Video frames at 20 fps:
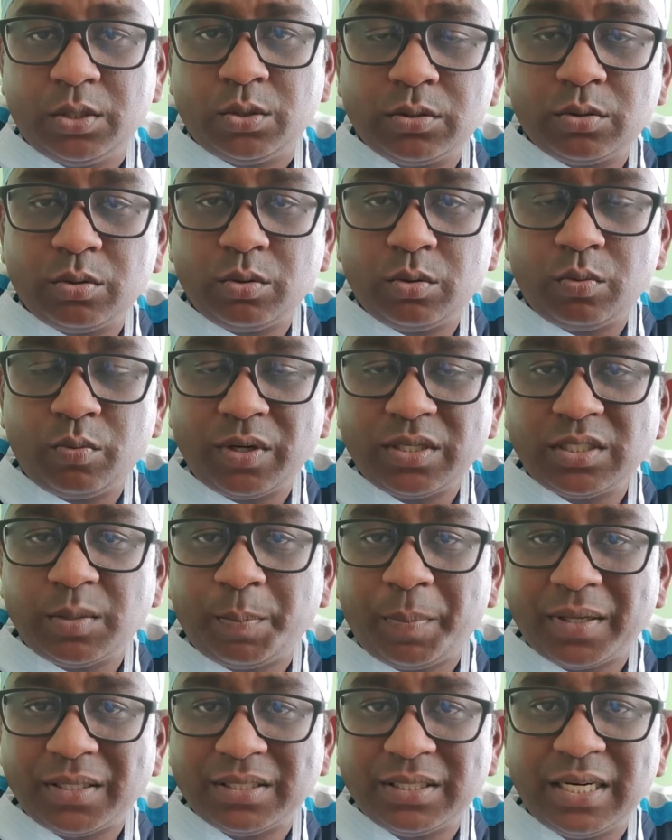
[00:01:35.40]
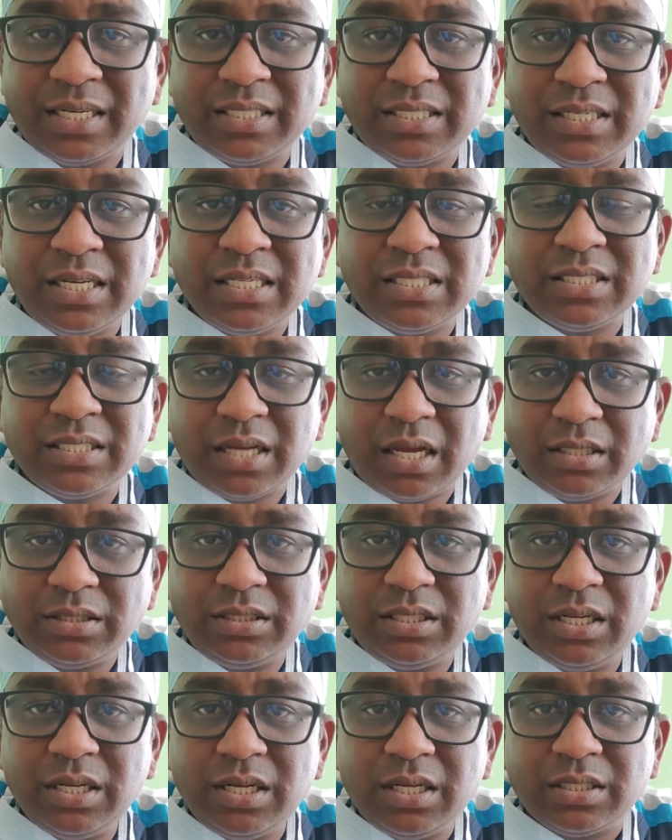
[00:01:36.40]
So once the pus gets
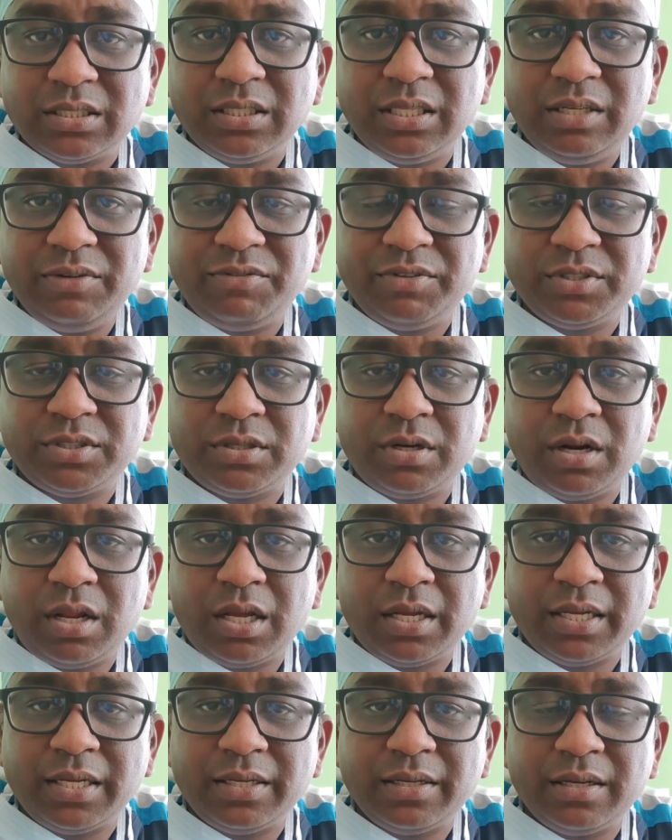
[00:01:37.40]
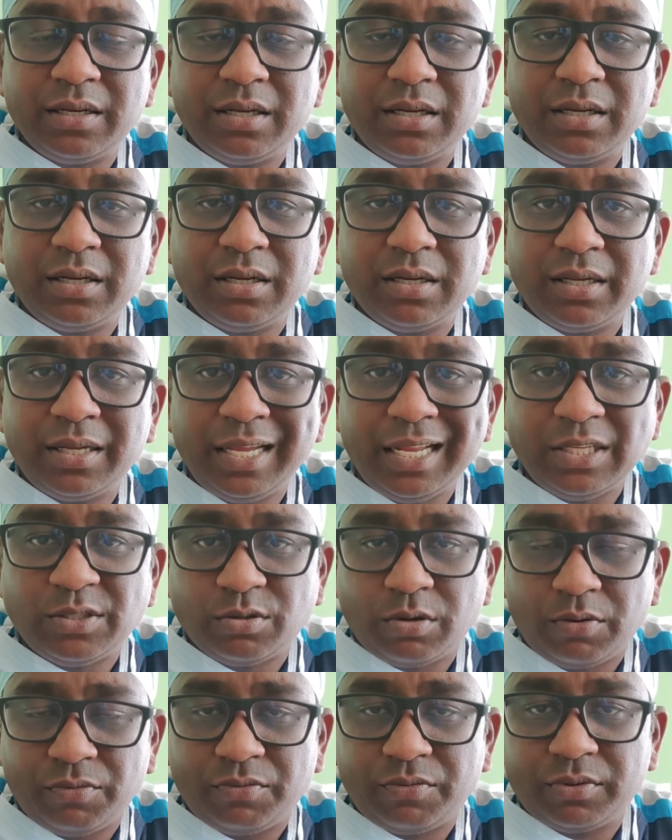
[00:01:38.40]
discharged, the fistula
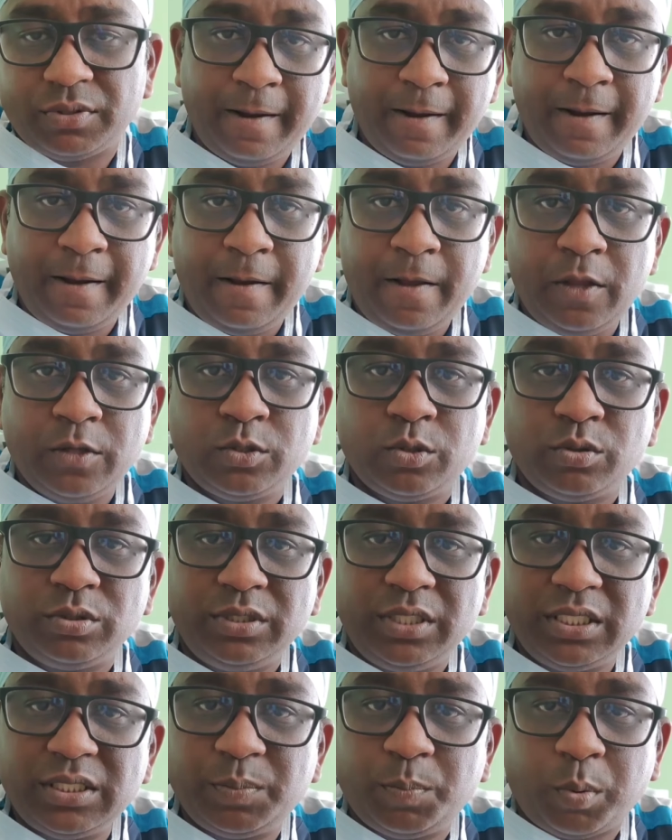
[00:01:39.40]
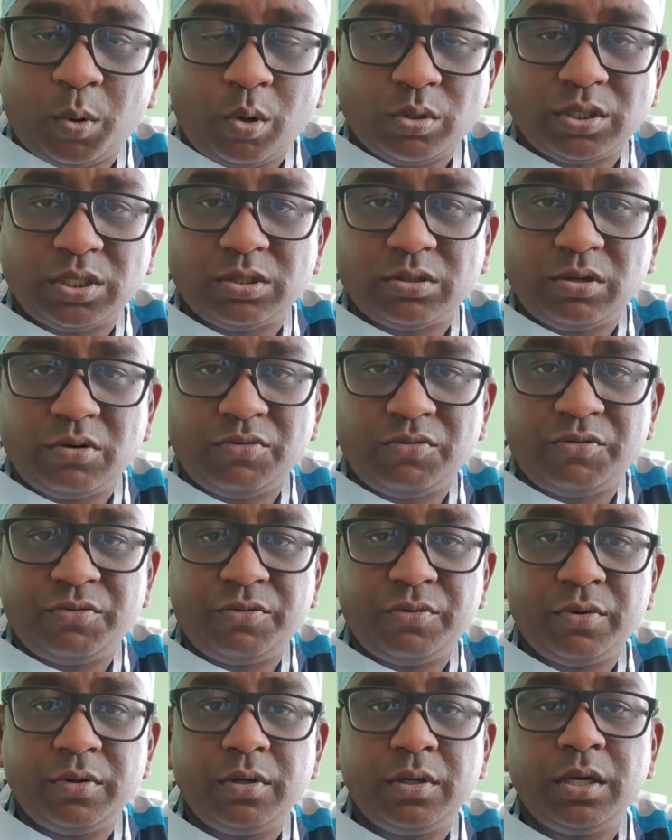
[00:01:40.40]
heals off. So this process of
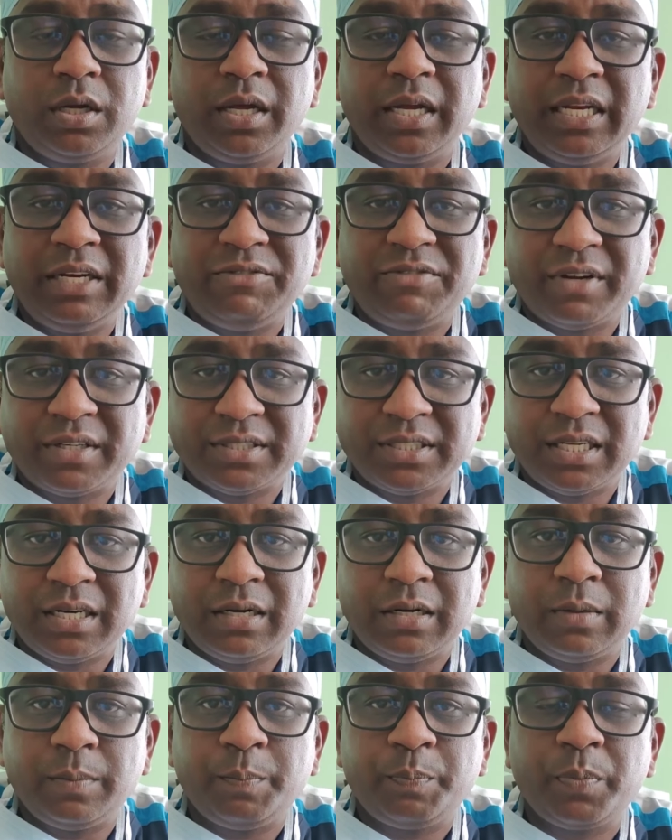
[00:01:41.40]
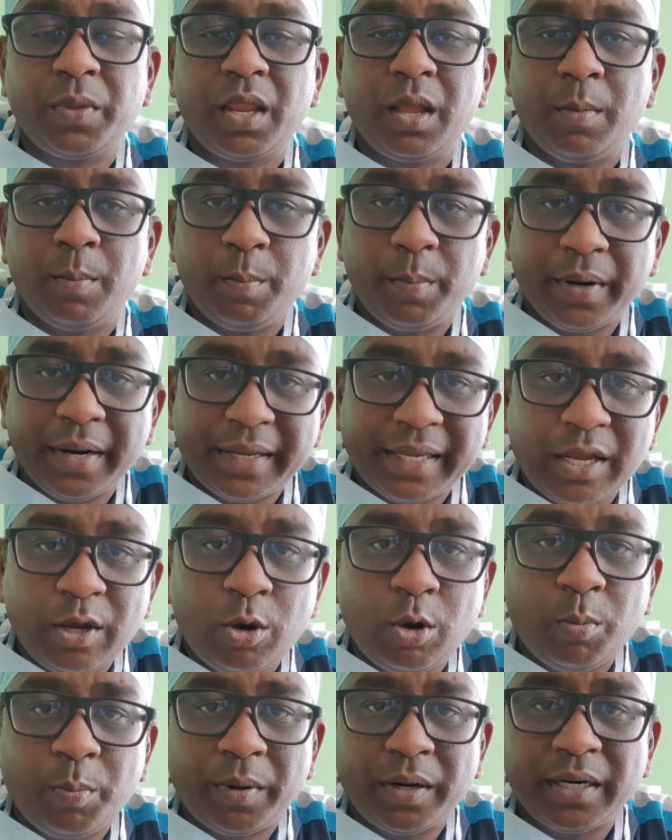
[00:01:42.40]
infection
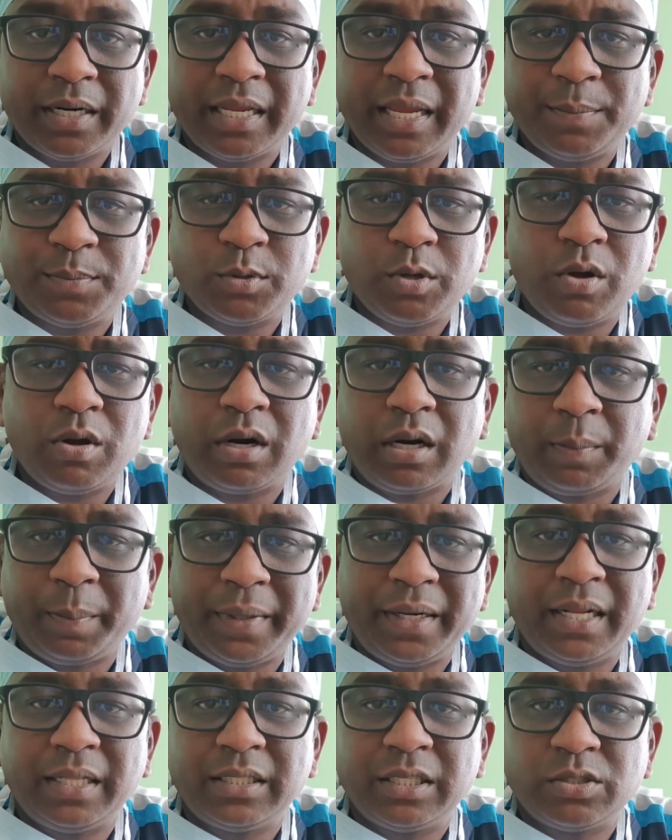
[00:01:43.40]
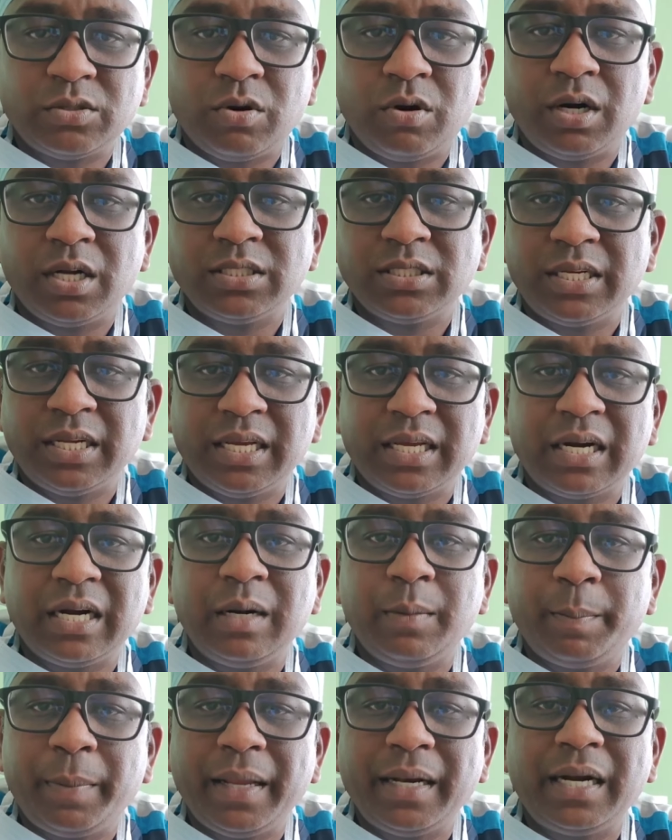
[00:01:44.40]
breaking open keeps on repeating. That's called as
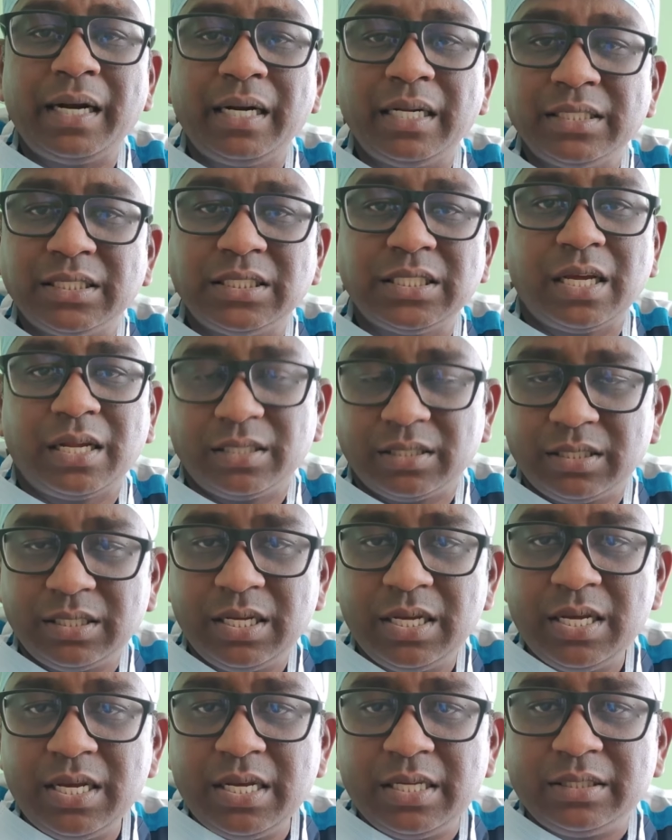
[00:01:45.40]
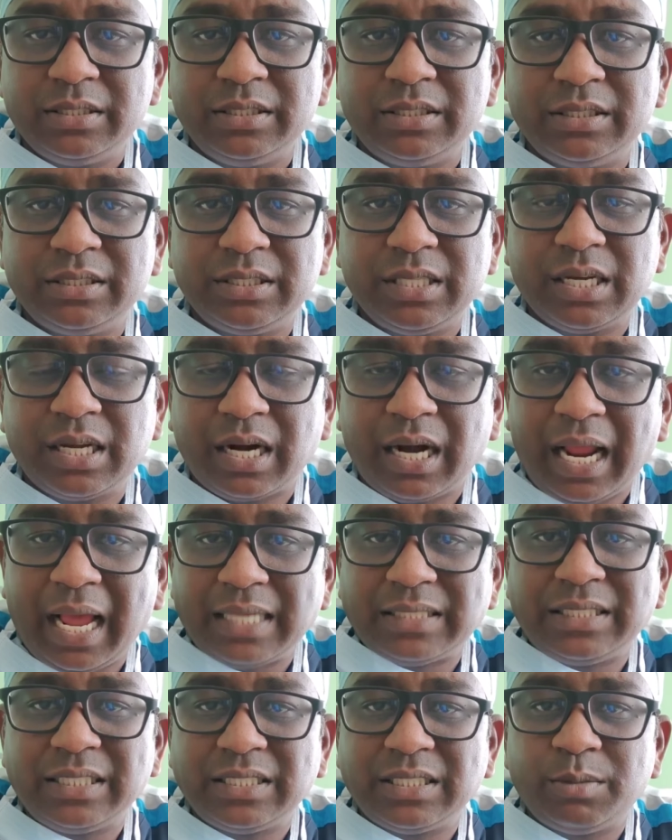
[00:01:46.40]
recurrent pain and discharge. This is a
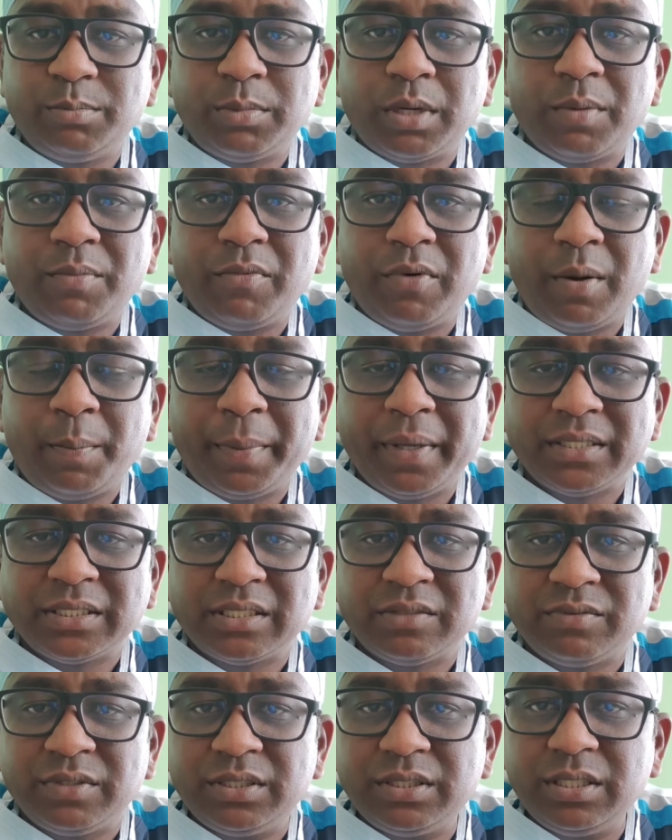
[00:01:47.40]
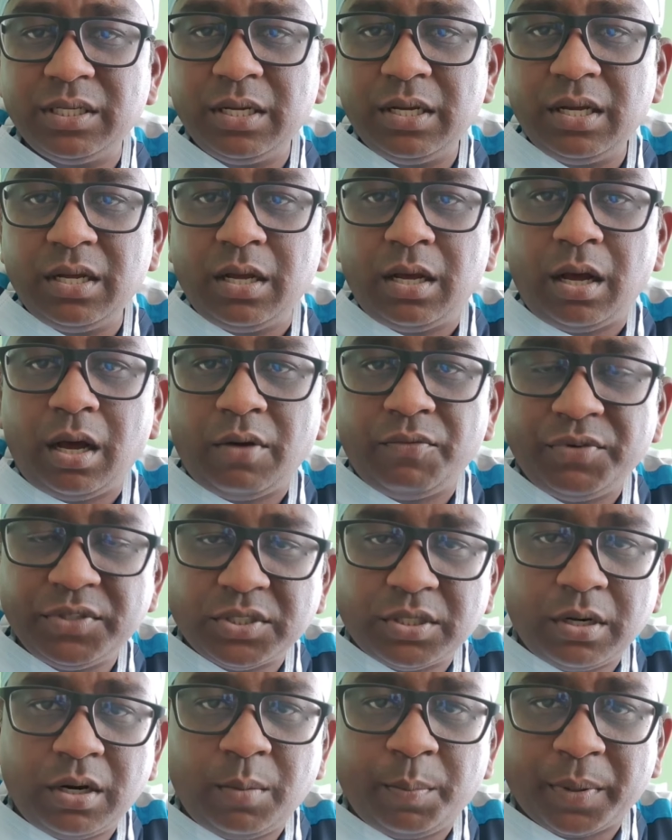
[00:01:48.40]
classic symptom a patient with
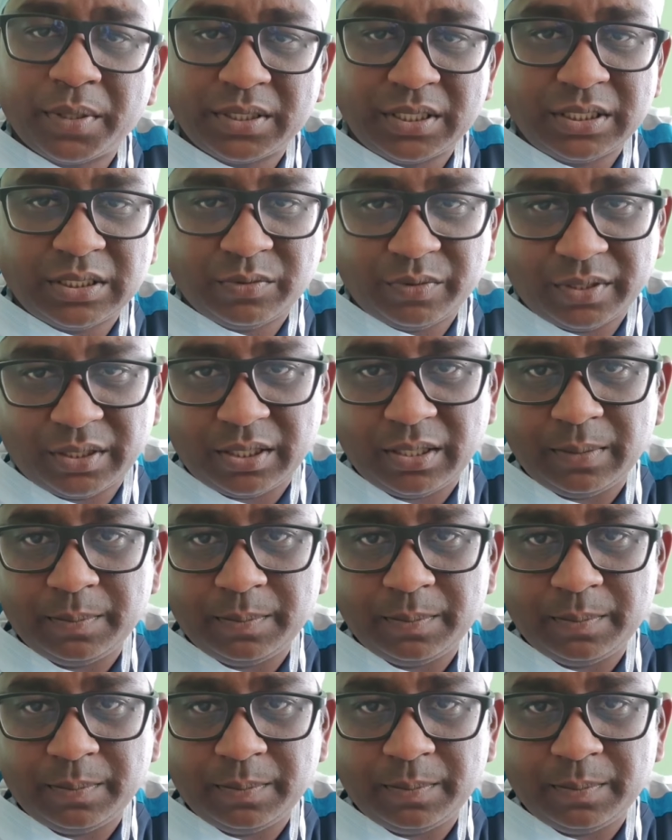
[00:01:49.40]
fistula presents with.